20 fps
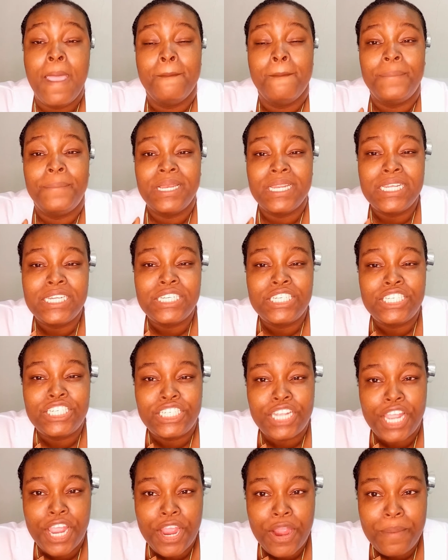Please
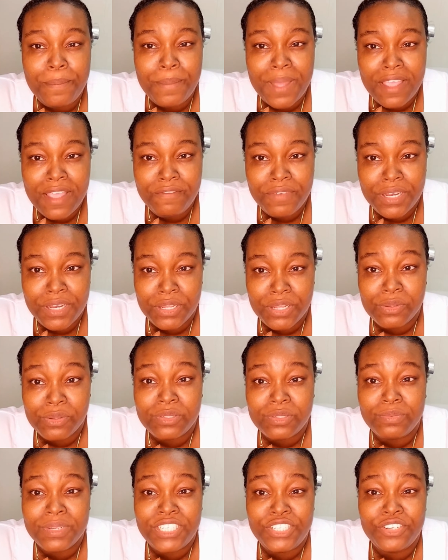share my
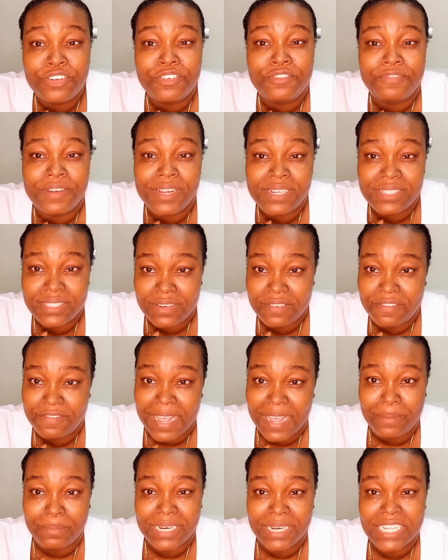videos with your friends and
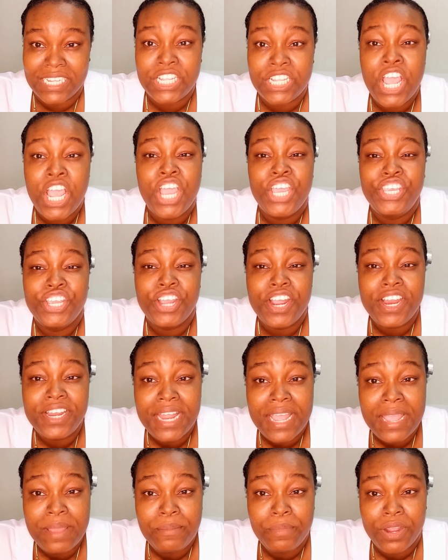families, your
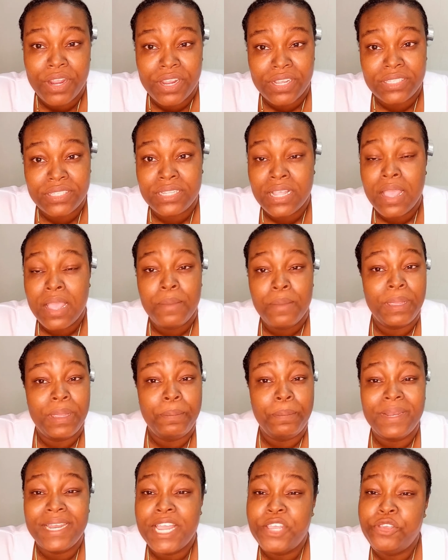neighbors,
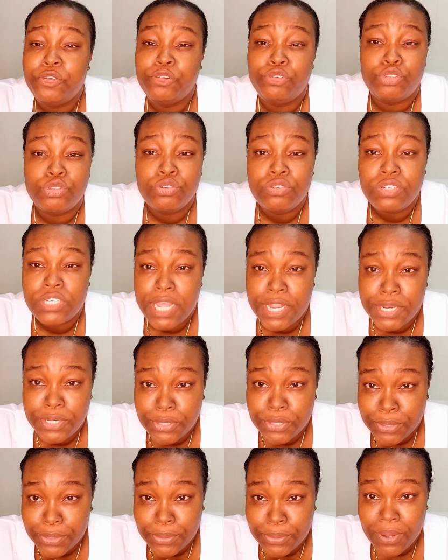people that you do not
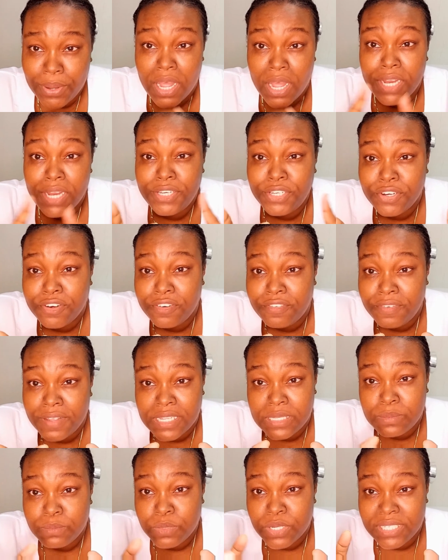know on your
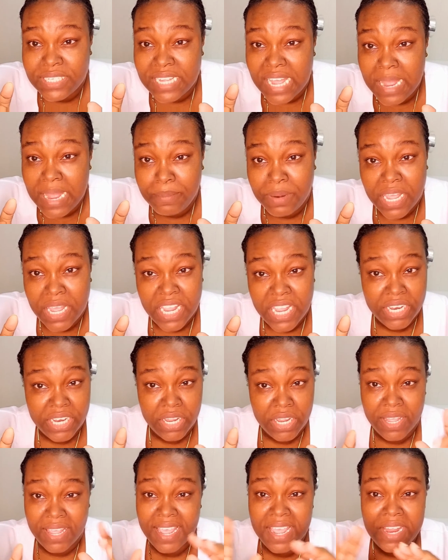Facebook timeline,
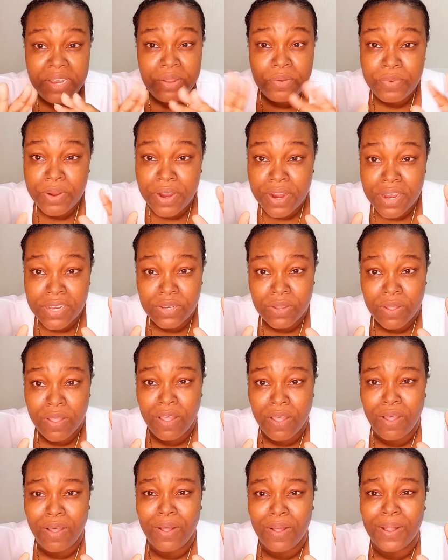anywhere in the
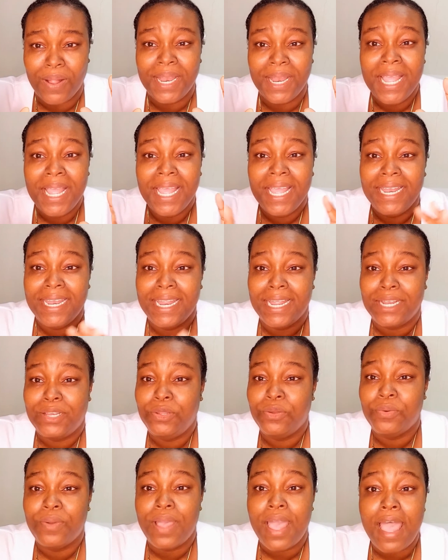hall that
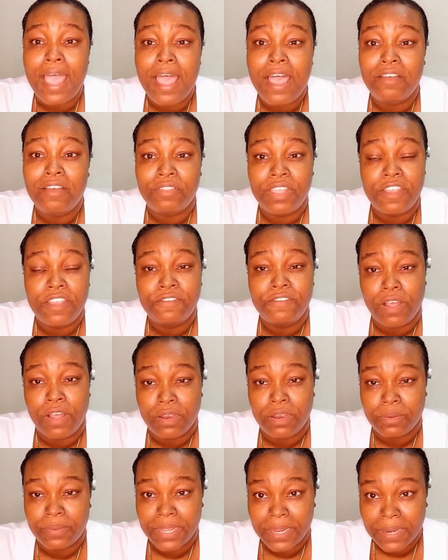you have a
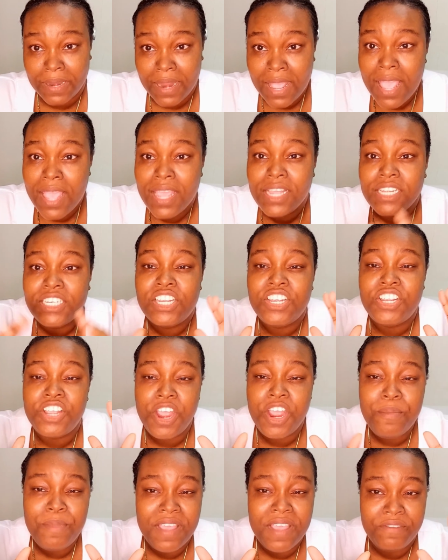following.
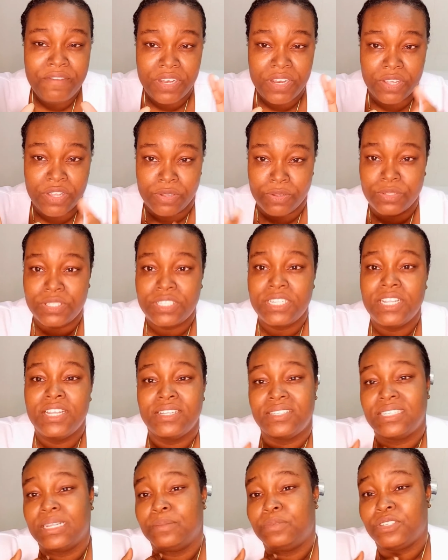Share my videos,
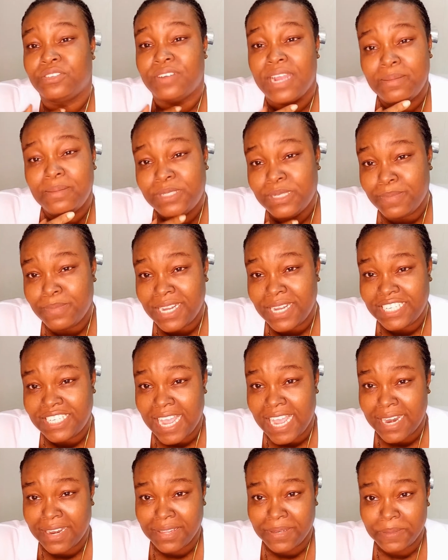subscribe to my
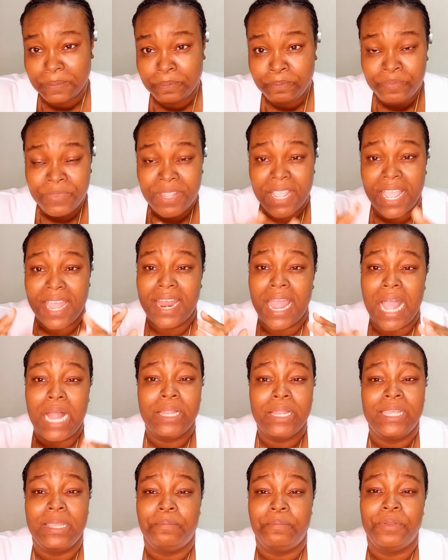channel, and
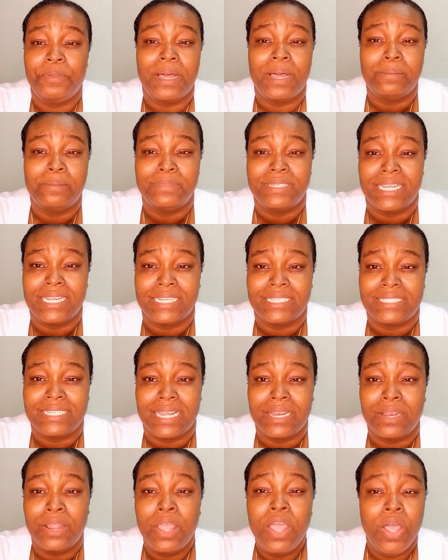I'll keep you
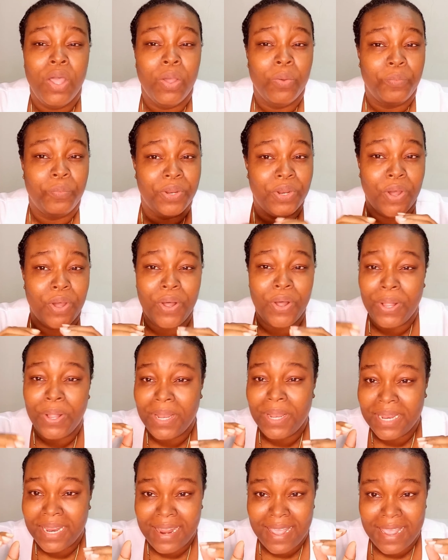updated with
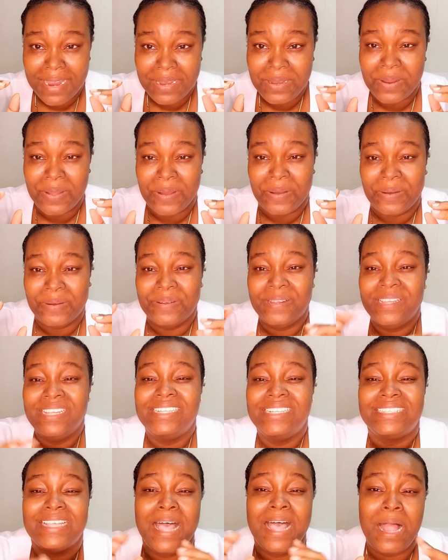all that I know
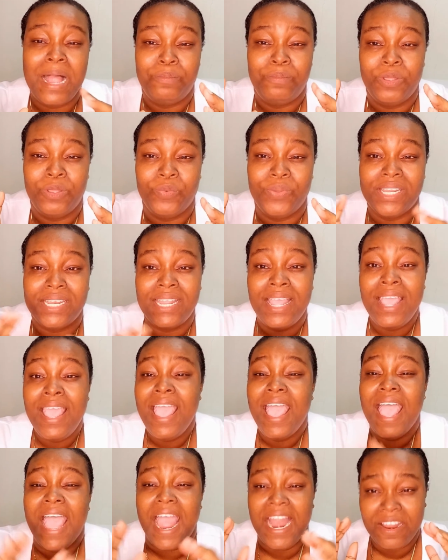to help you with.
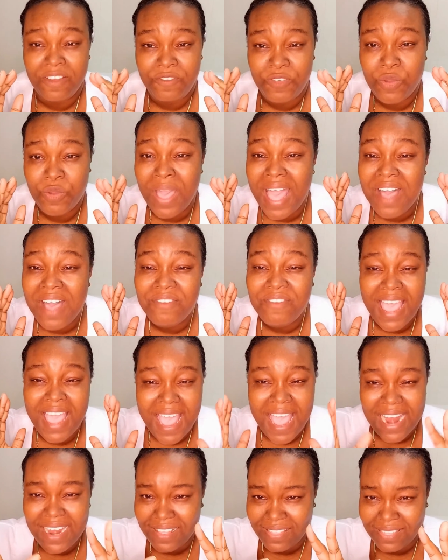And if you have
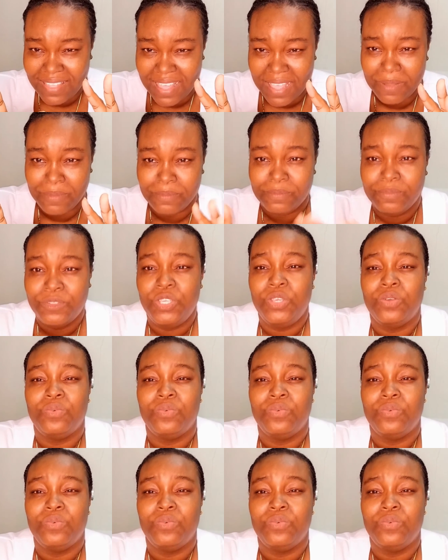anything you